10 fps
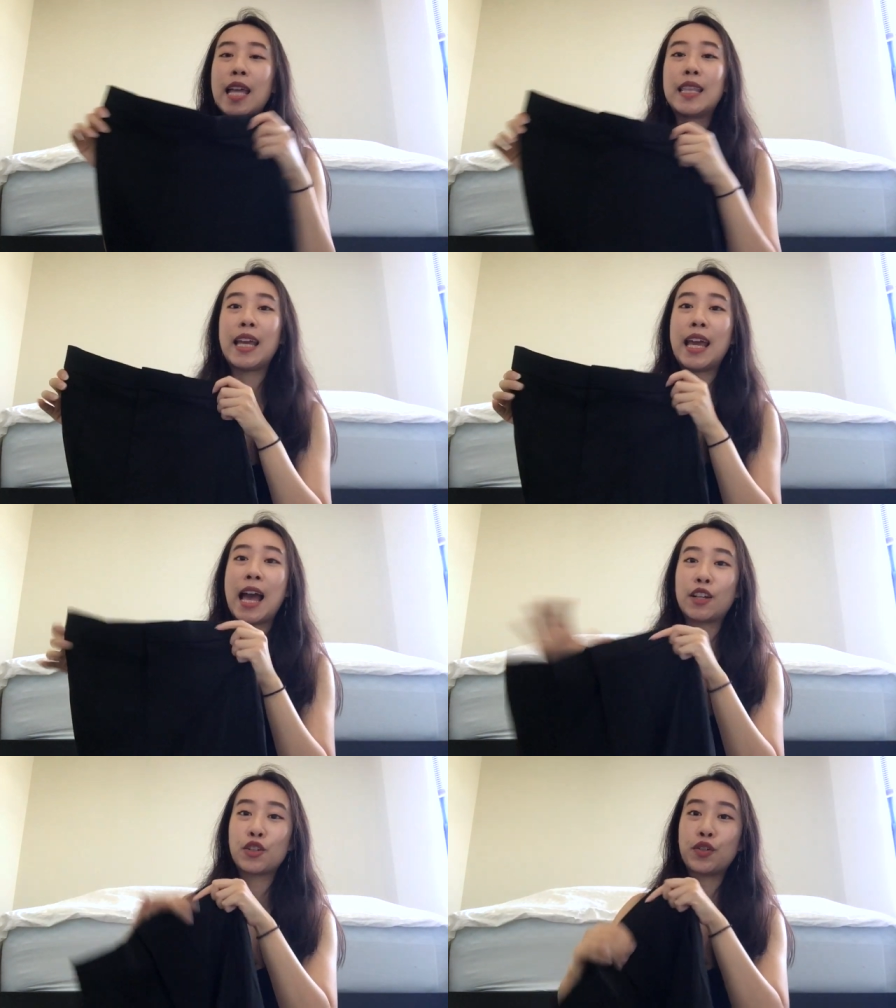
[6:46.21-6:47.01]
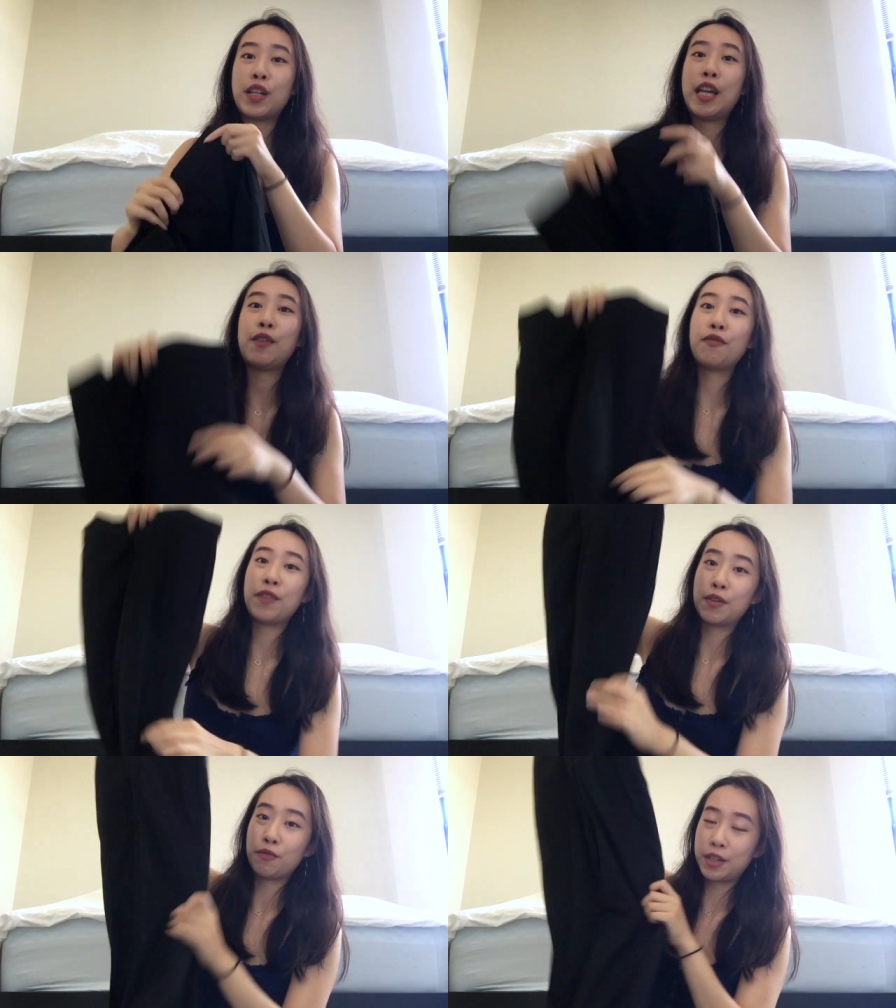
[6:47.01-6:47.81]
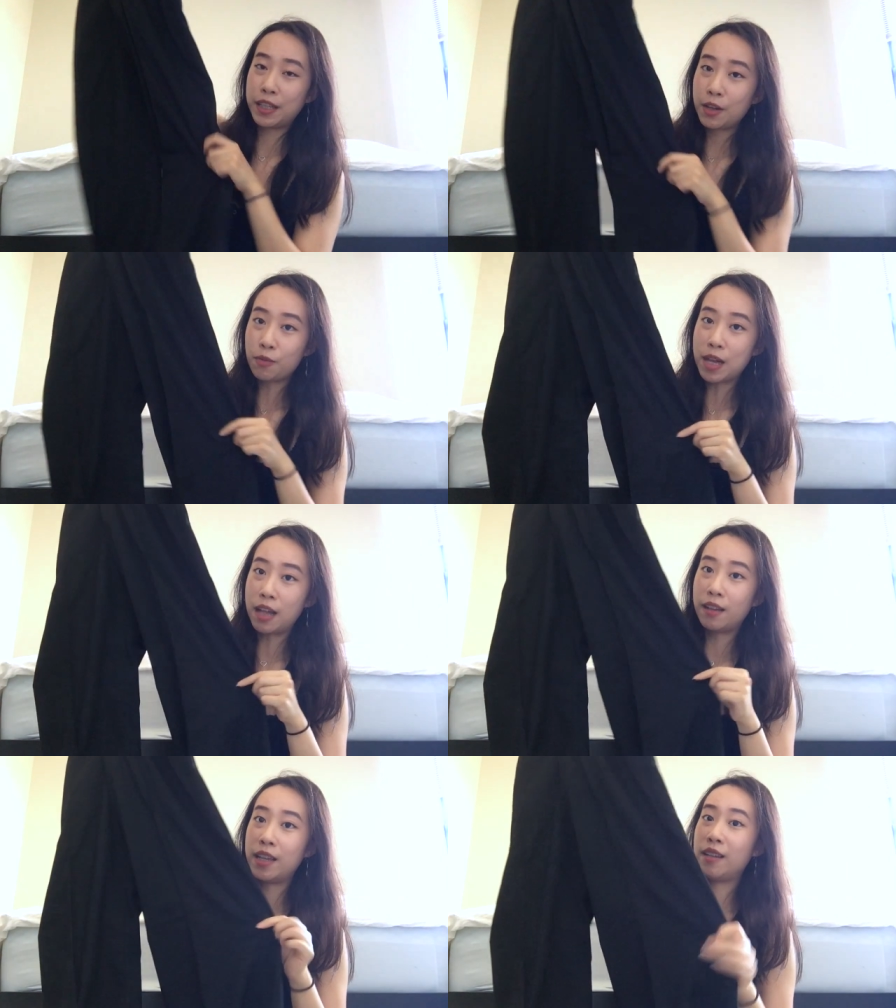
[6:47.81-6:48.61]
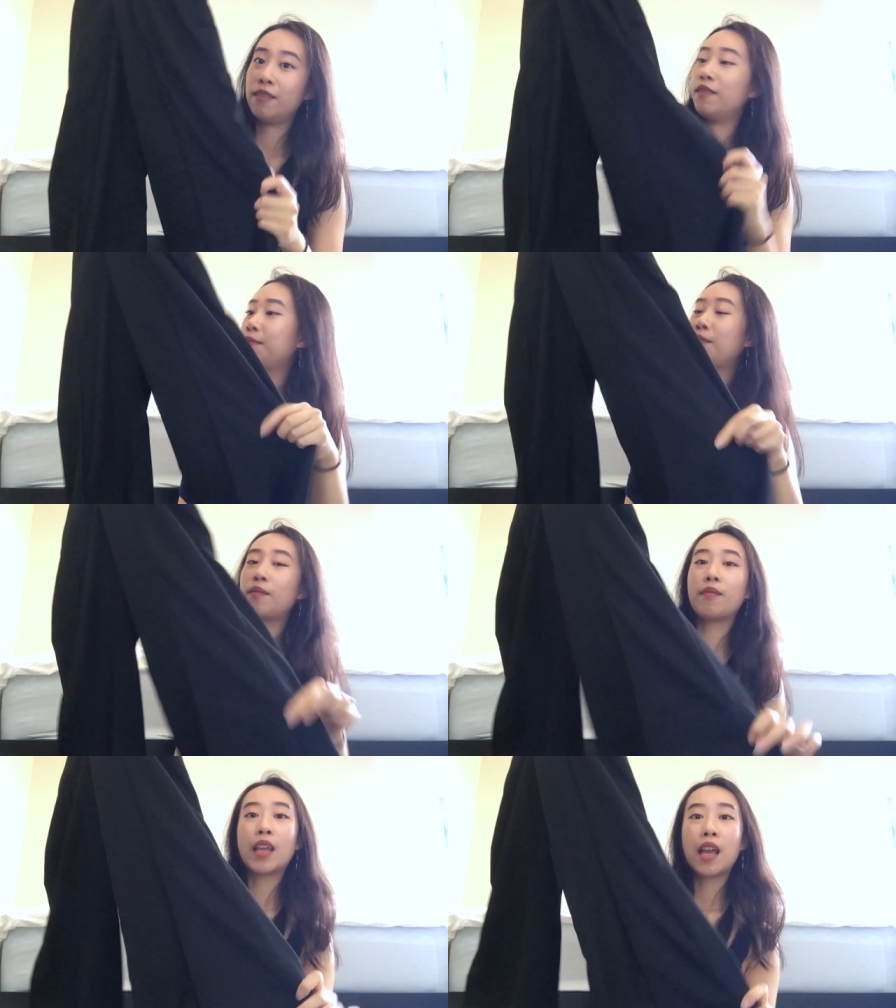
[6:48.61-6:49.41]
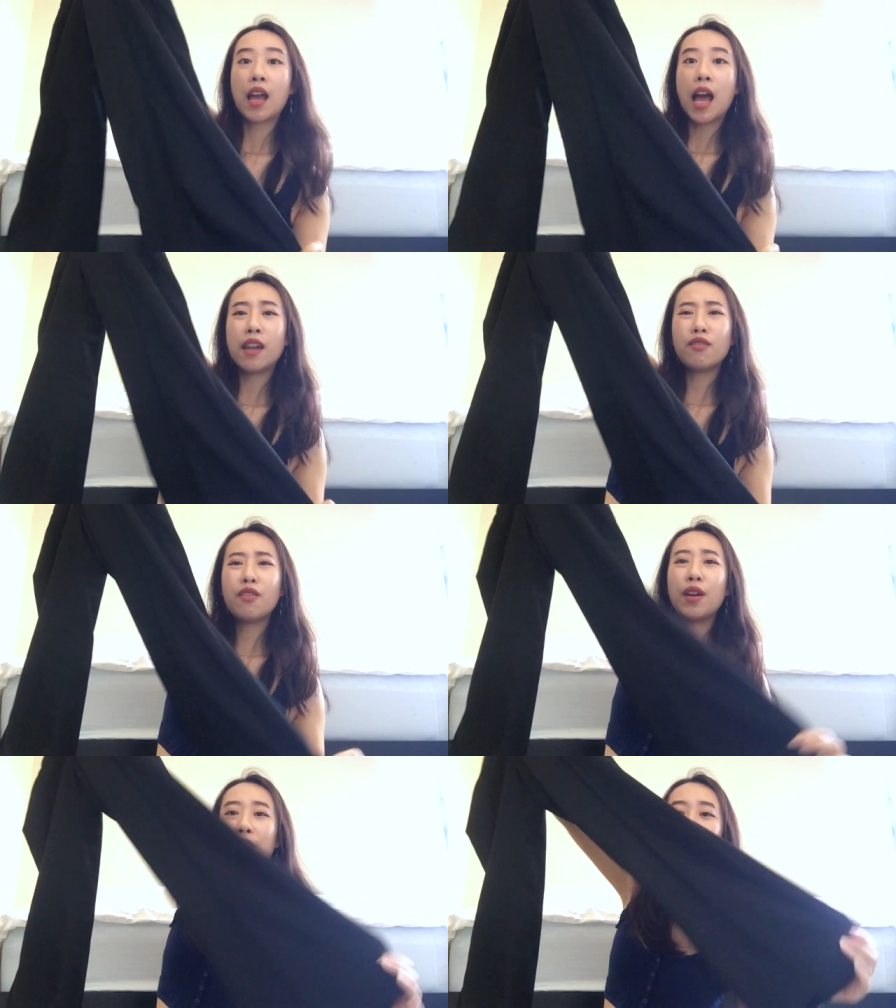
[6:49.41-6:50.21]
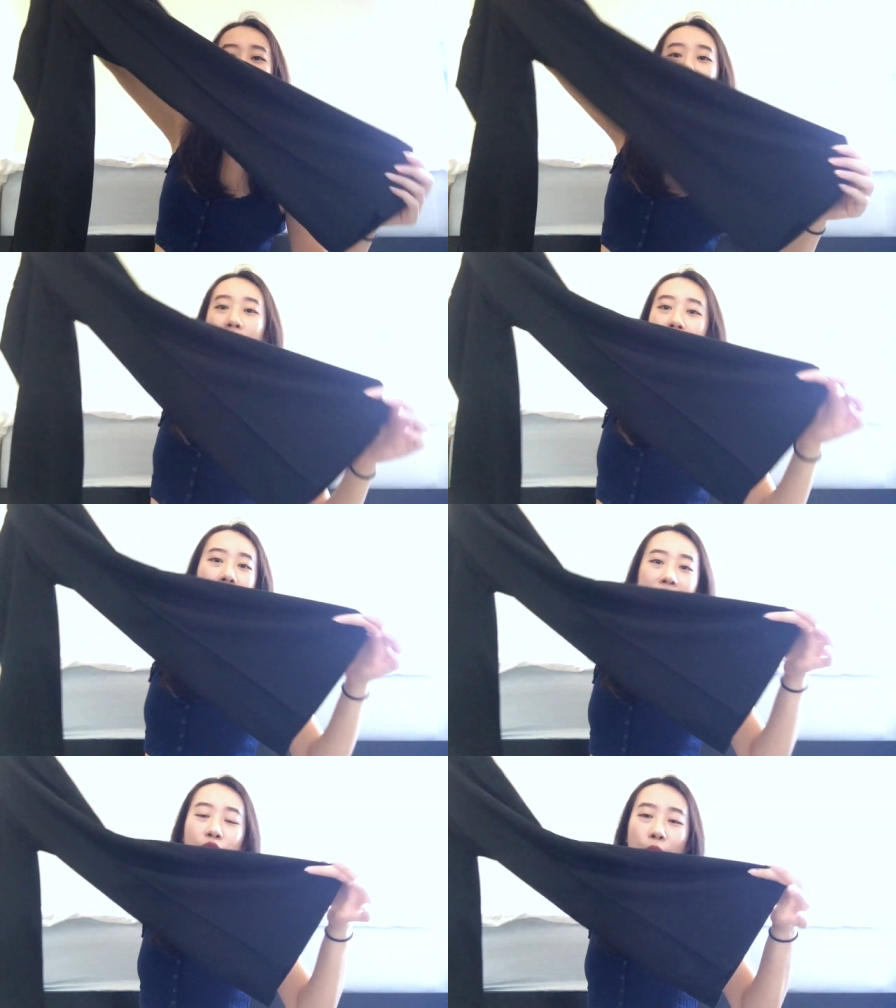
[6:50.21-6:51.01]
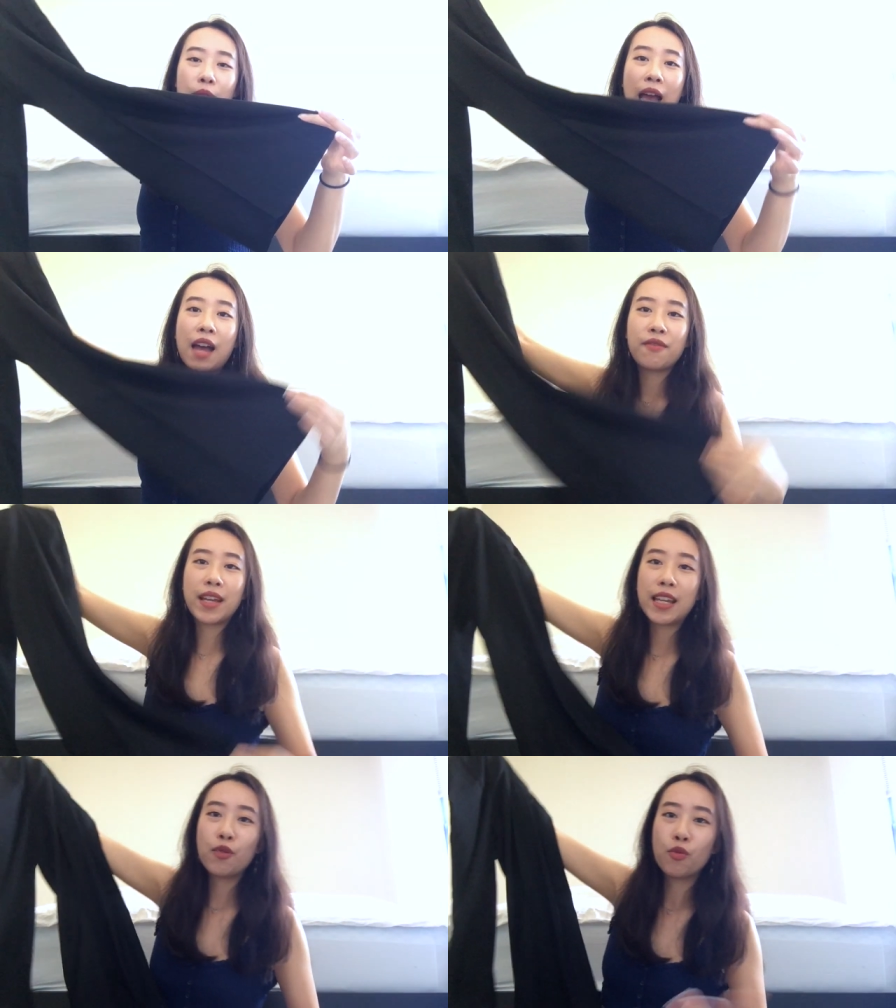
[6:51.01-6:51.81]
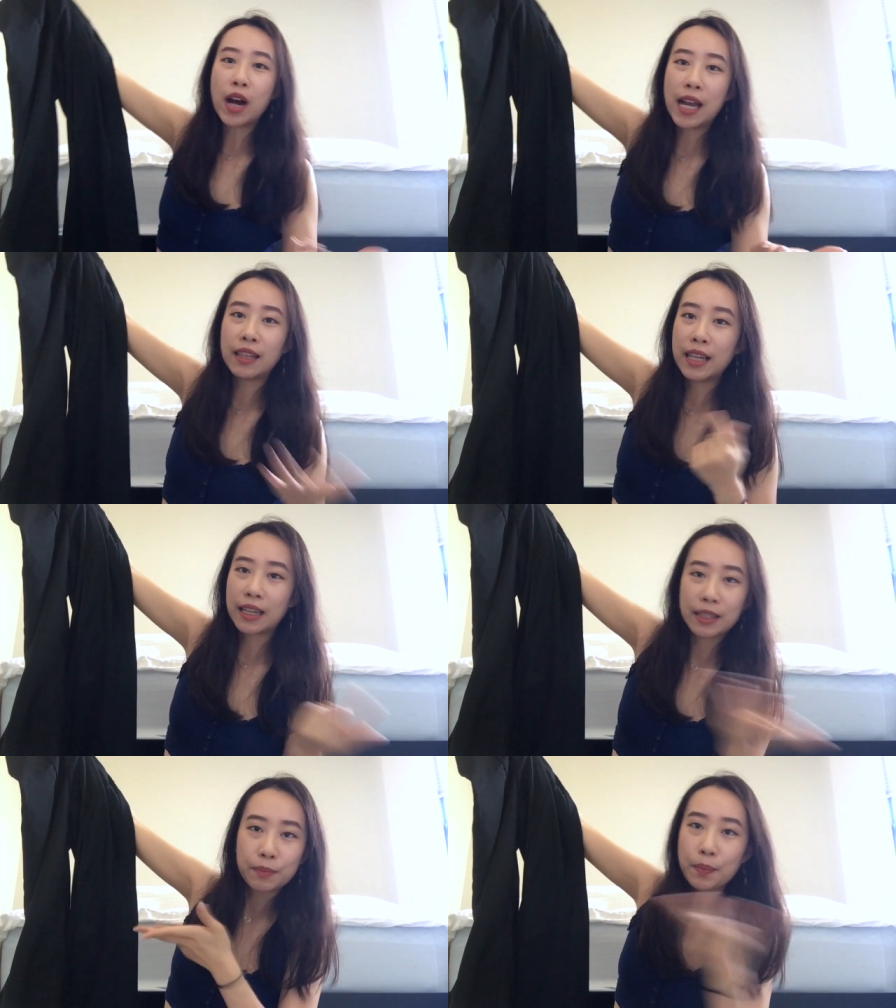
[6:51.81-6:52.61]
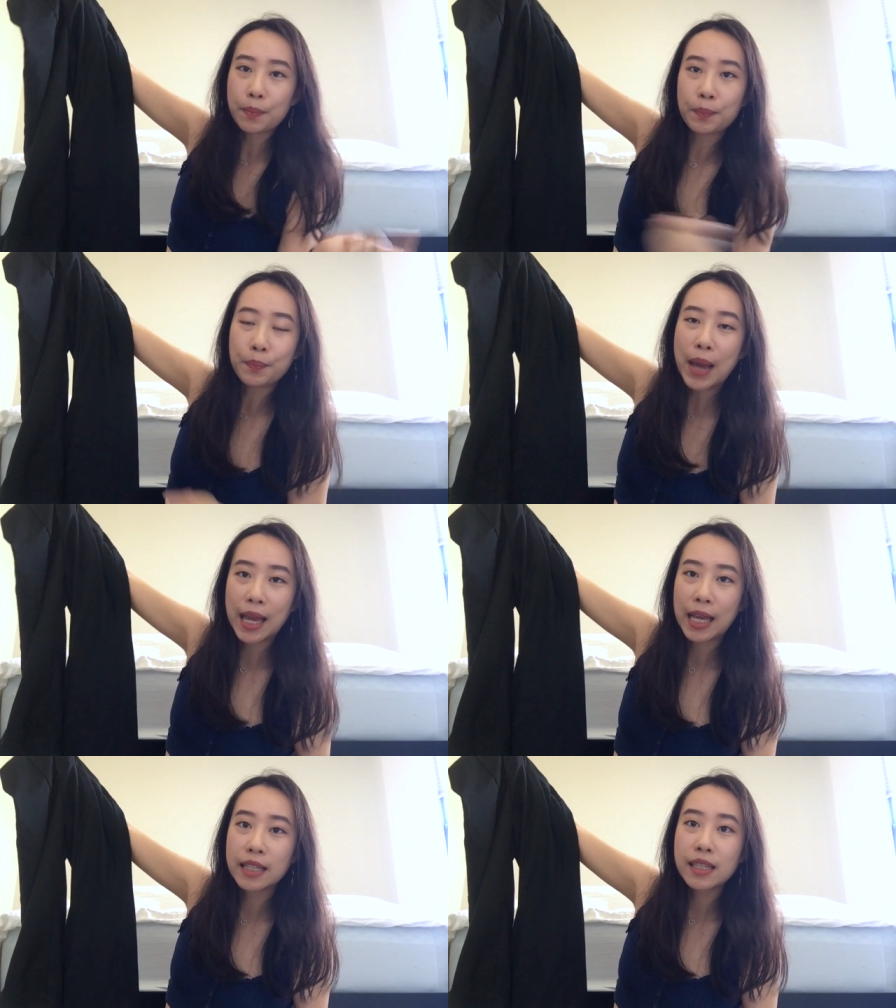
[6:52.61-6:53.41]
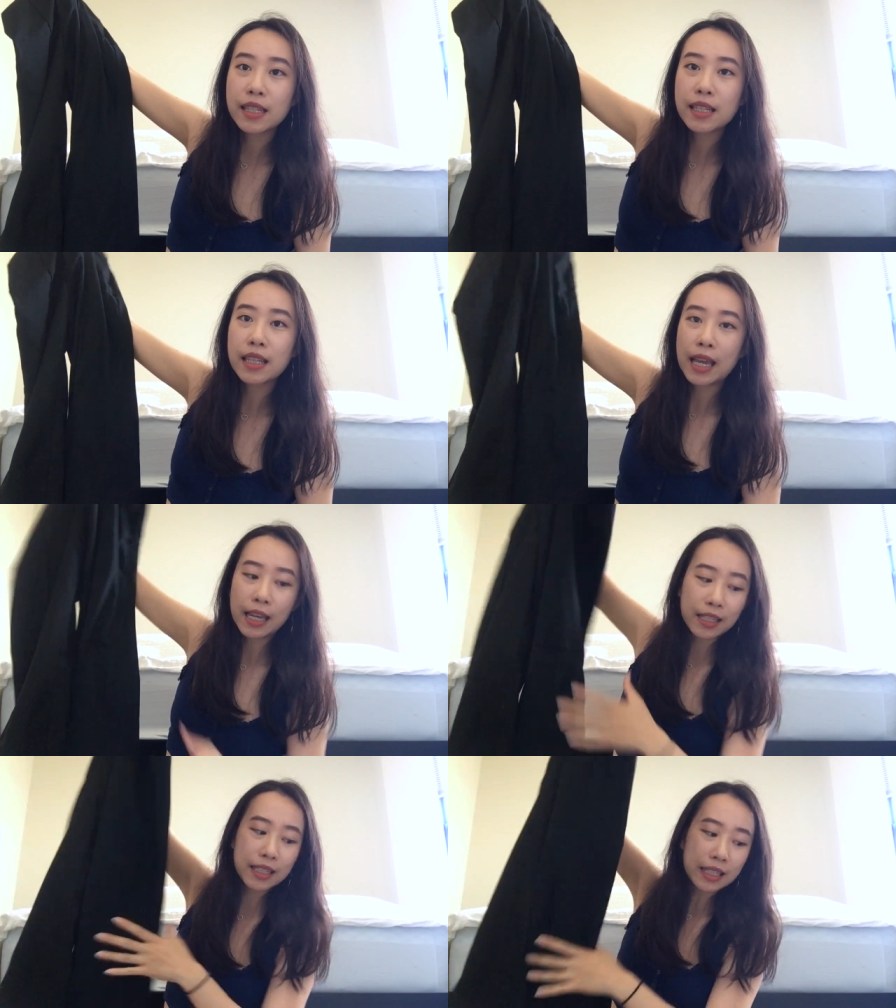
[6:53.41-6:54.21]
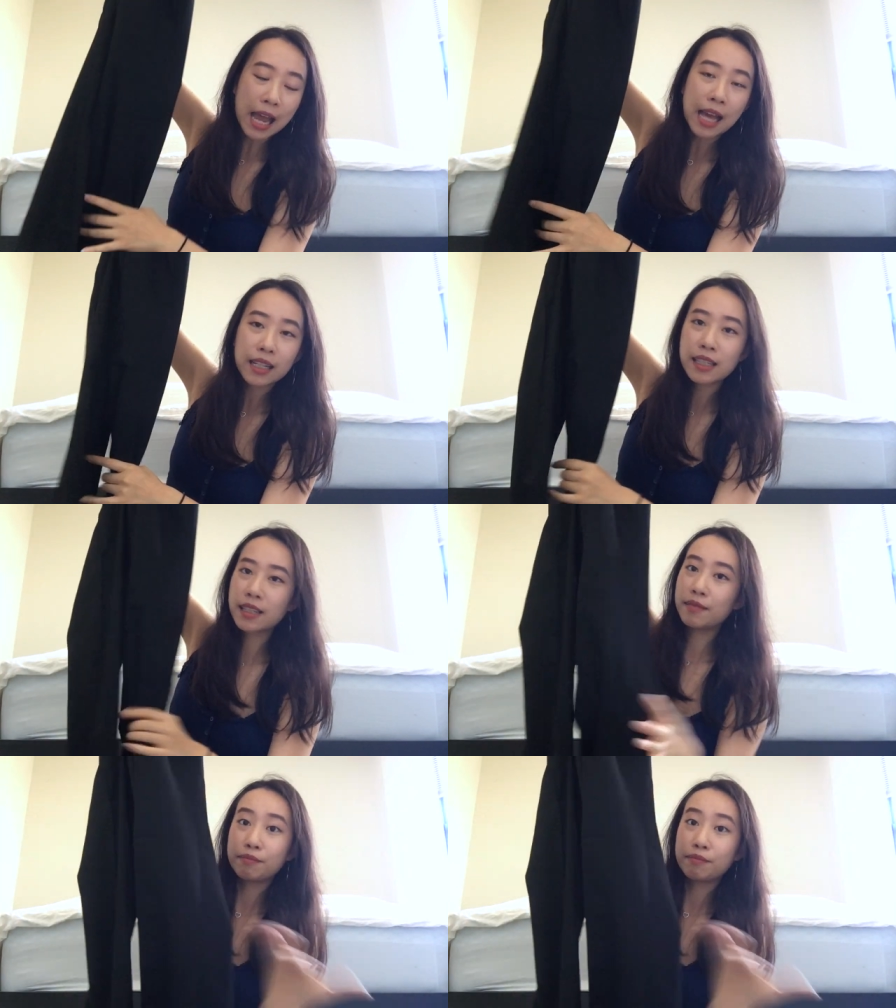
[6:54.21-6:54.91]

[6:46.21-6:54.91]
they actually fit really well, and I don't know, since I don't have any wide-legged pants like slacks,